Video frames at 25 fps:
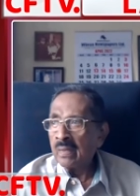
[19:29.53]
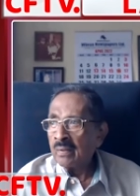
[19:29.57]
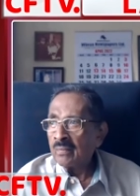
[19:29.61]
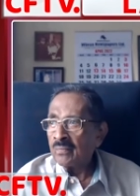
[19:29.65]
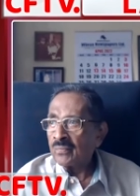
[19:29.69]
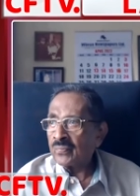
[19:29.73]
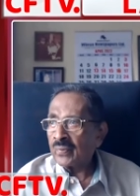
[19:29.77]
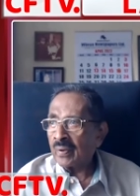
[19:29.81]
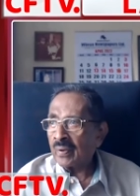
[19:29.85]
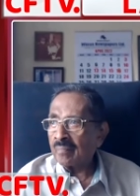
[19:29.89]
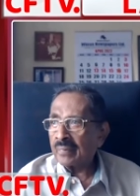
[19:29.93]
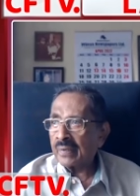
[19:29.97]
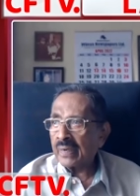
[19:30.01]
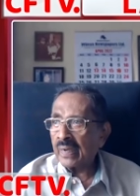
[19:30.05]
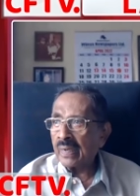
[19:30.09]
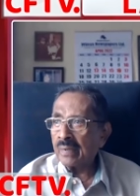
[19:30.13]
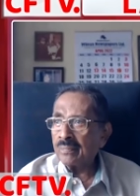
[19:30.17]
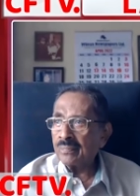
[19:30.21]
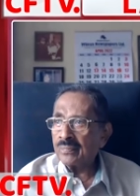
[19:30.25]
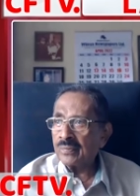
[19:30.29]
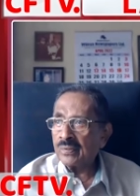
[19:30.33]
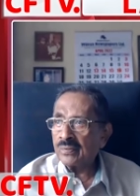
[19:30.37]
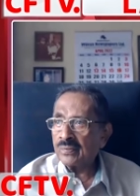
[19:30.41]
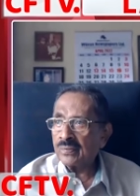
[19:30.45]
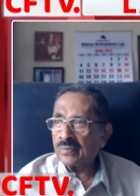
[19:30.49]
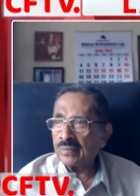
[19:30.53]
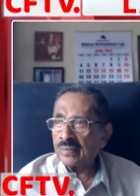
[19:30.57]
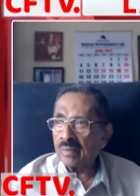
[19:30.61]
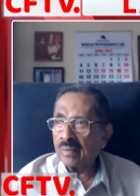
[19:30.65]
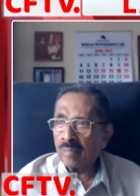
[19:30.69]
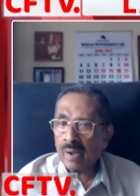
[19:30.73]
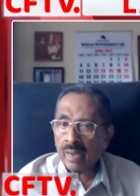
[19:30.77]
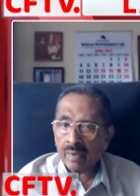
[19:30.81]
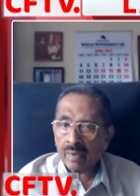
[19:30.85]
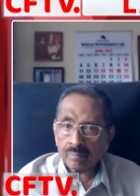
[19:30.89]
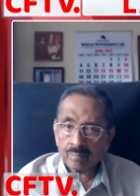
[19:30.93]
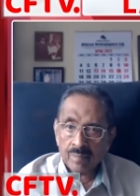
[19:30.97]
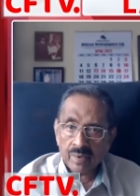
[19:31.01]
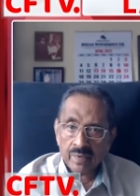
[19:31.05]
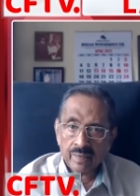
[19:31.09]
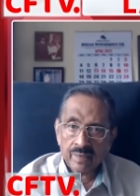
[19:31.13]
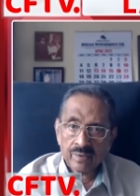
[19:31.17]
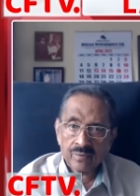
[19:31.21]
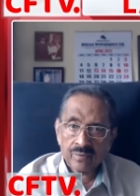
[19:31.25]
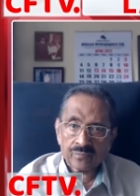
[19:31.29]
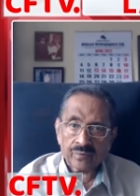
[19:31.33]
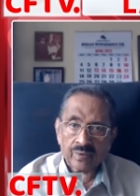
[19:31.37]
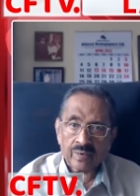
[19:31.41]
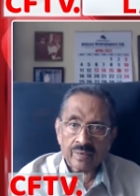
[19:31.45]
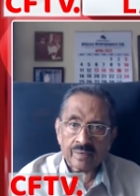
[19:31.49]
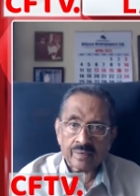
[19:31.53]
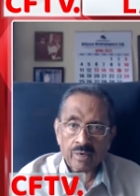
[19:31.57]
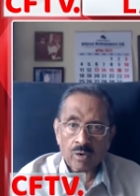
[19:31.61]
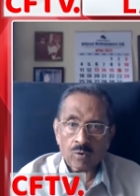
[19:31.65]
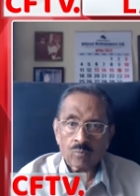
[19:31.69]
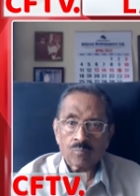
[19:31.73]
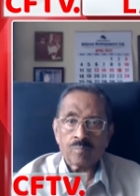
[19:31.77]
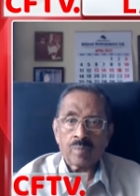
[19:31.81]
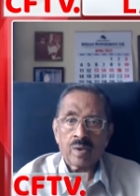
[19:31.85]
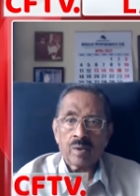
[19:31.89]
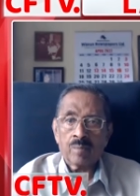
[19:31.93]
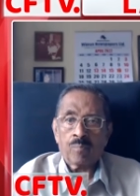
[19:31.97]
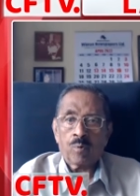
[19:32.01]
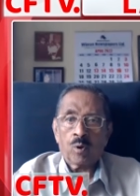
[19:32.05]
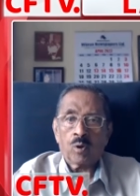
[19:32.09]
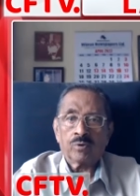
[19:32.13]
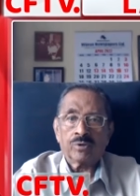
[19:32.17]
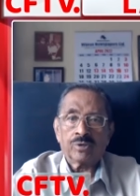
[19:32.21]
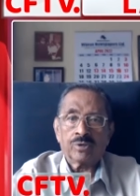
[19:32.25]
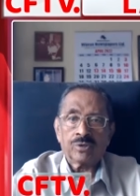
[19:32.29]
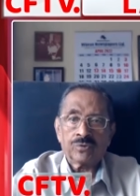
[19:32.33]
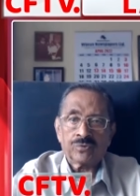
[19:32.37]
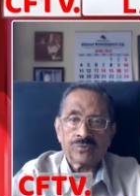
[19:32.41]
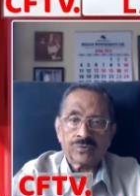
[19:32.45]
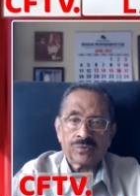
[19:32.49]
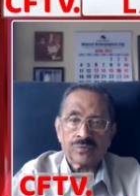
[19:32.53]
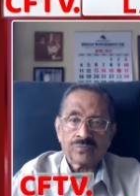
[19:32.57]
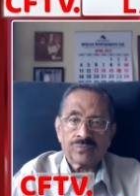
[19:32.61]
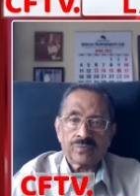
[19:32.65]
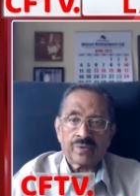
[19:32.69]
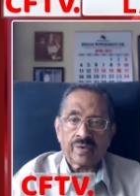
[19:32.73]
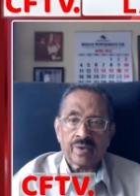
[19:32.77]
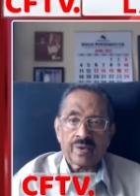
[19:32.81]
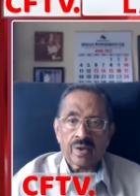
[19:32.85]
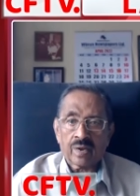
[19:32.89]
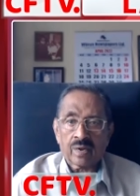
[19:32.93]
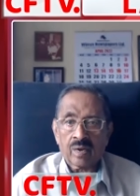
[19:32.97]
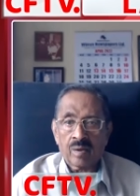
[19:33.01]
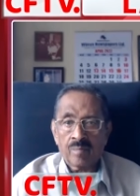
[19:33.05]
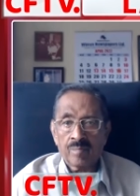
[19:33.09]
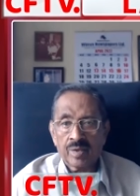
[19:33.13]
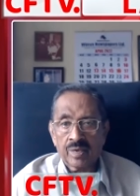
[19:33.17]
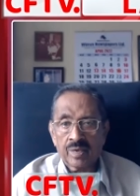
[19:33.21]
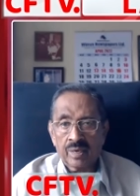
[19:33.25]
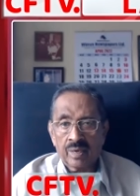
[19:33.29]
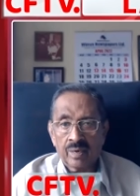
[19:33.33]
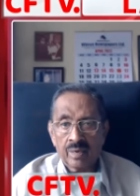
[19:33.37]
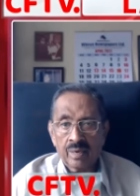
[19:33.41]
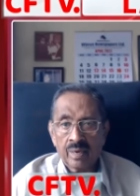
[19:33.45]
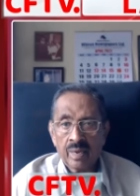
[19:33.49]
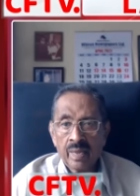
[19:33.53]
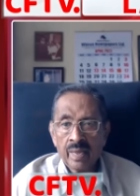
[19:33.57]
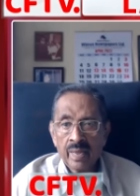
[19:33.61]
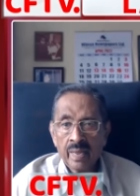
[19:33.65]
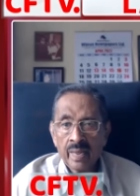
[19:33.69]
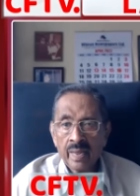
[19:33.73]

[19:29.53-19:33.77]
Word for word: sometimes this is the black money sent out by politicians that are coming in,